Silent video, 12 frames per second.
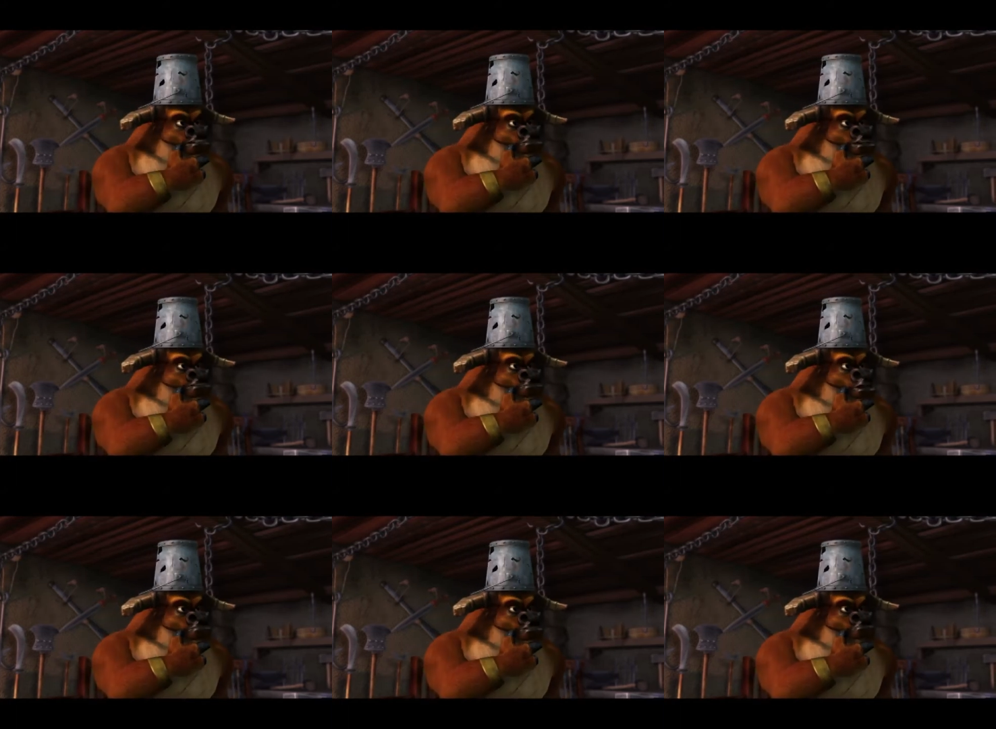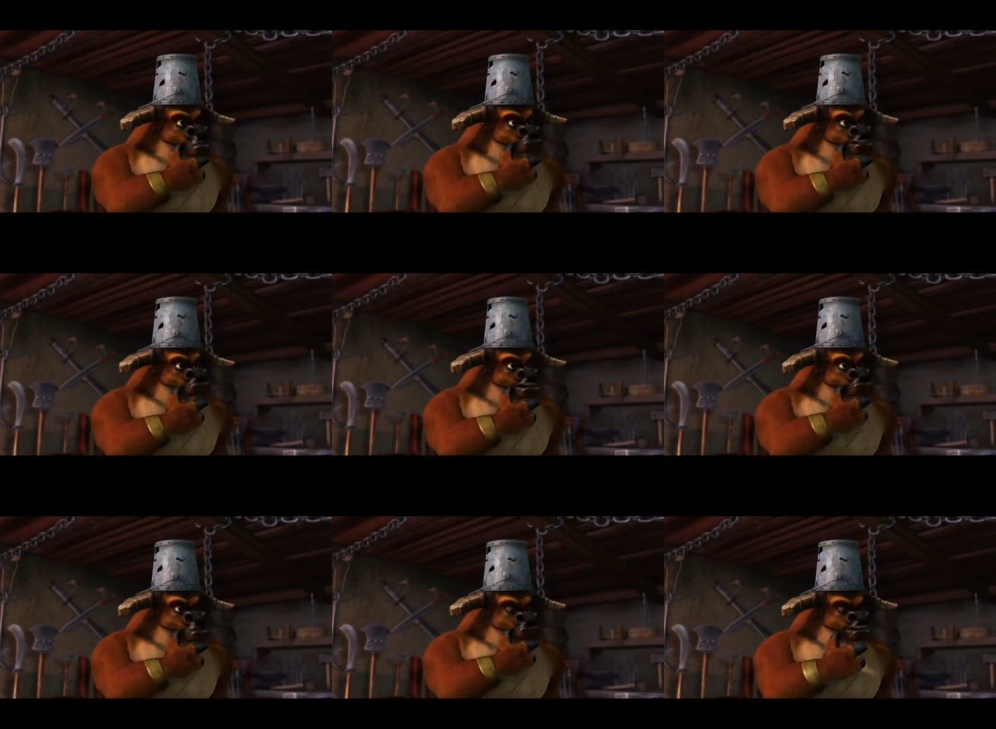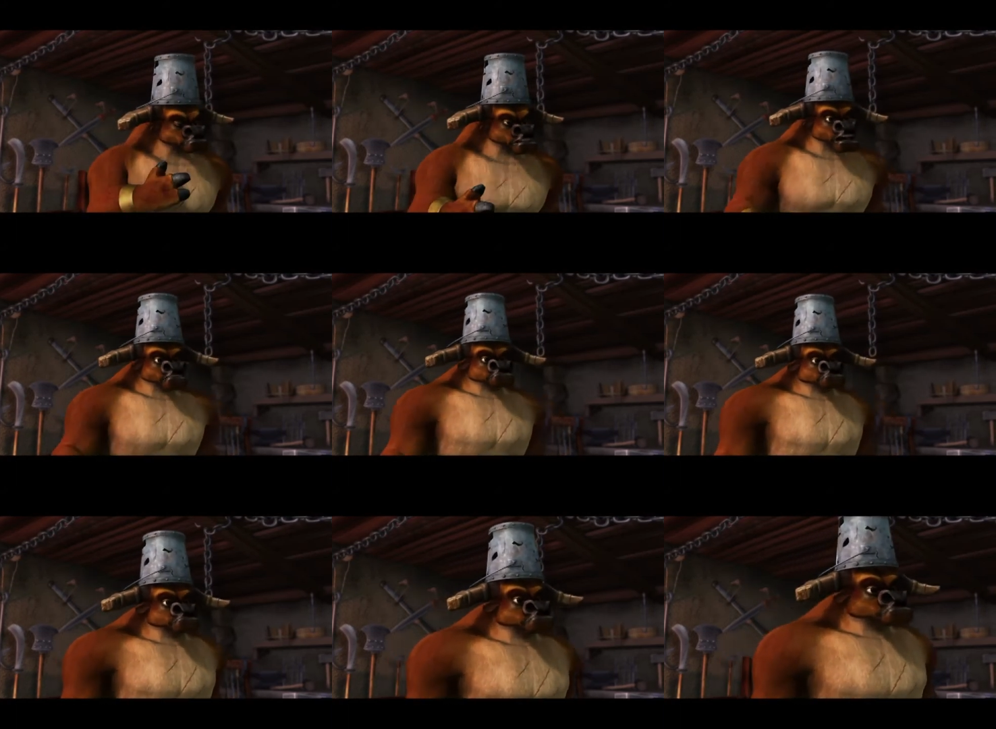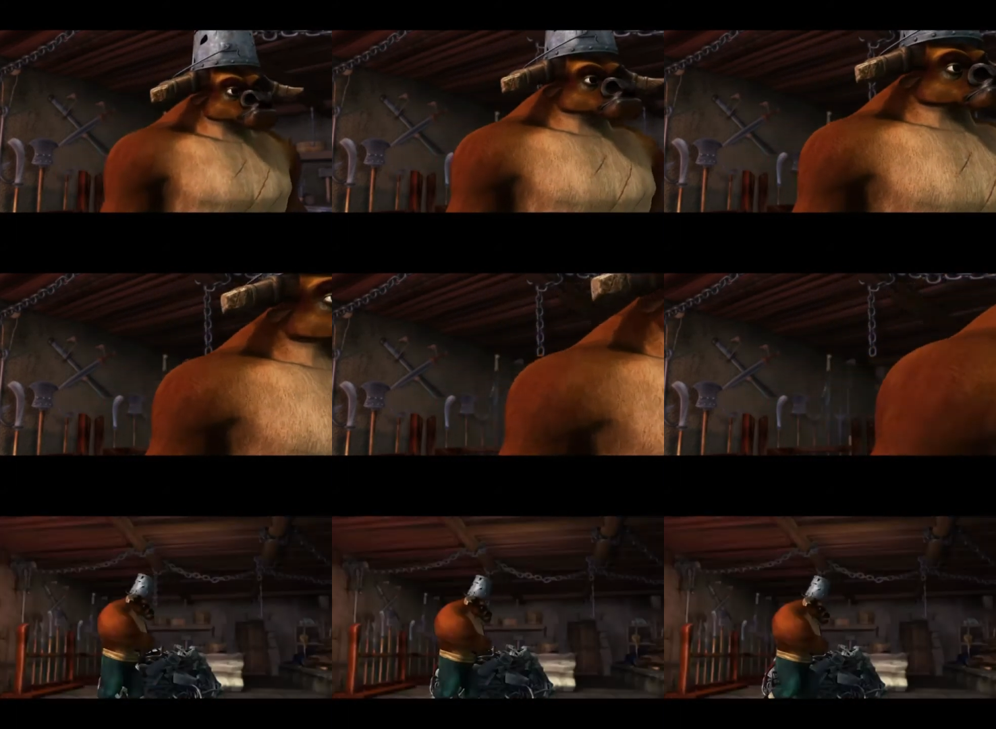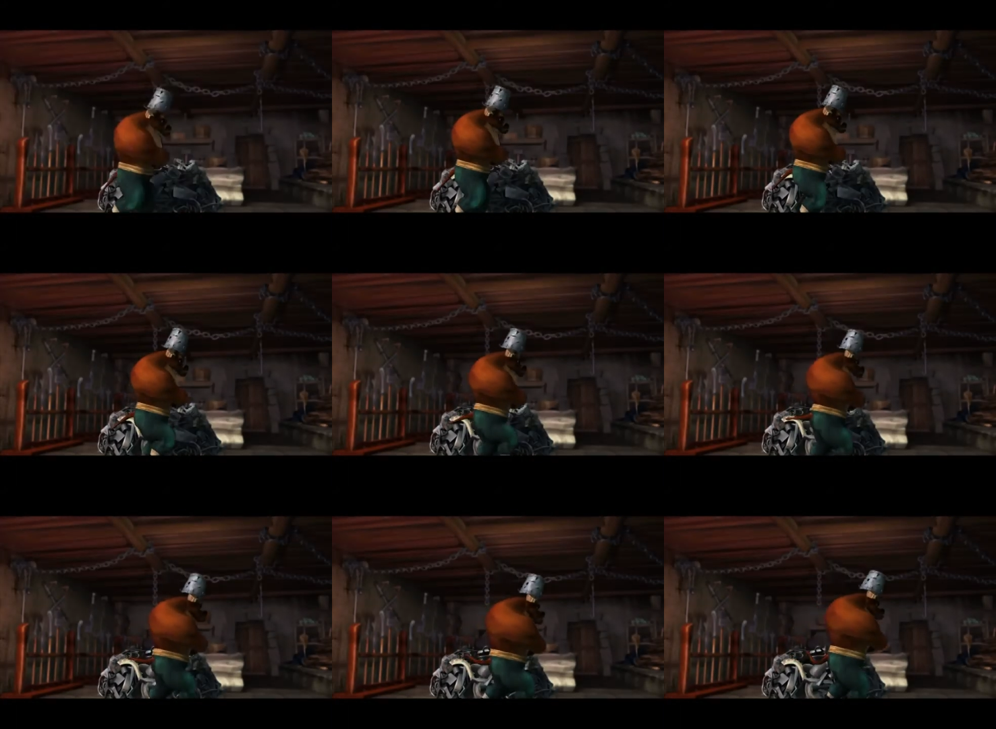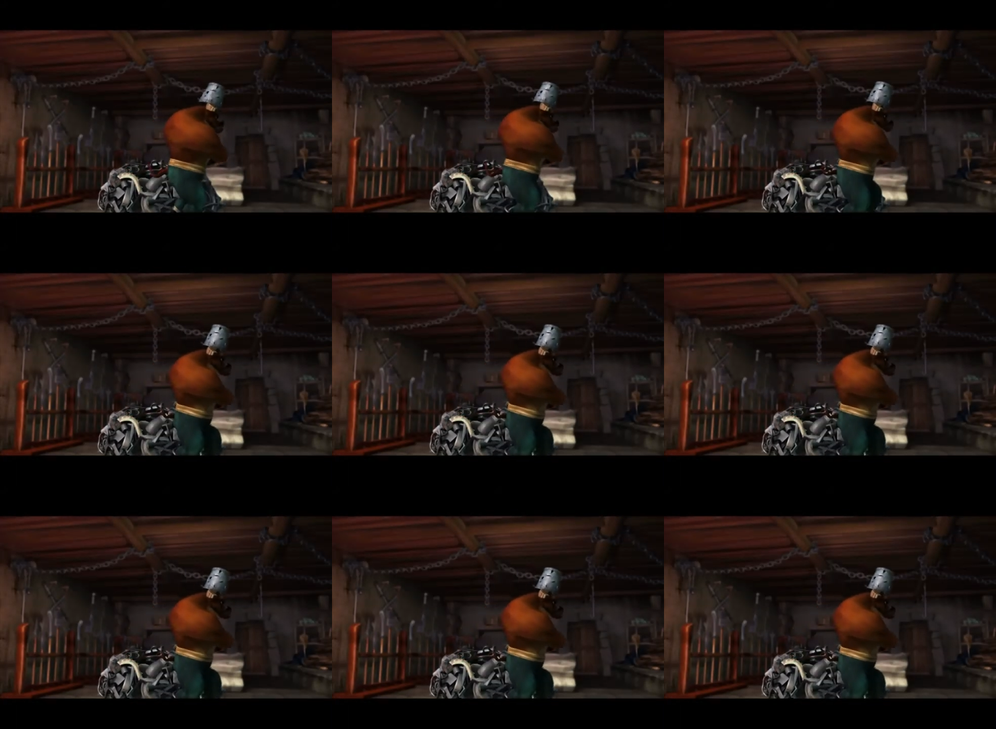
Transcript: No face is visible, so there are no lips to read.